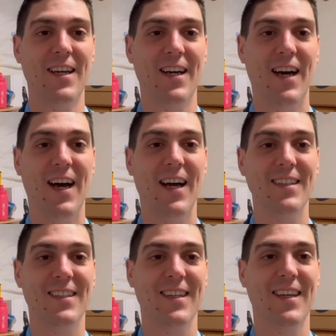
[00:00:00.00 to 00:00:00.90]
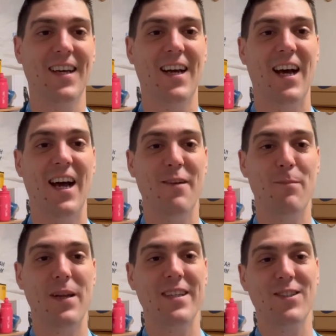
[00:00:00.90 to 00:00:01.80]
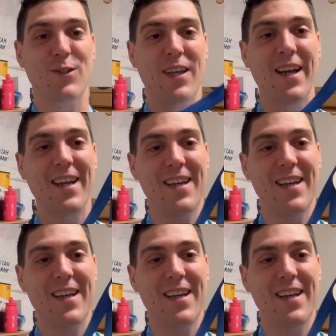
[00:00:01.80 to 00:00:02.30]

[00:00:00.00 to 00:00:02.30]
And I'm pleased to say